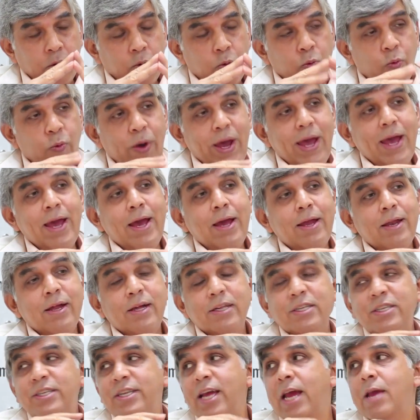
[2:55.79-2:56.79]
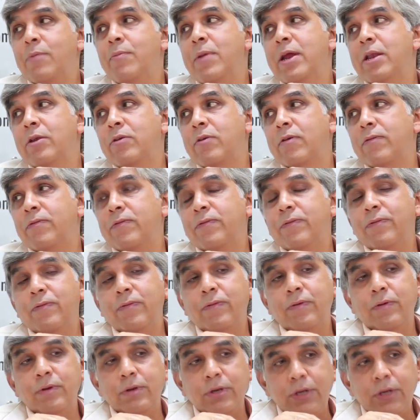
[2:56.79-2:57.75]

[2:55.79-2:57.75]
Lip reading: where a segment of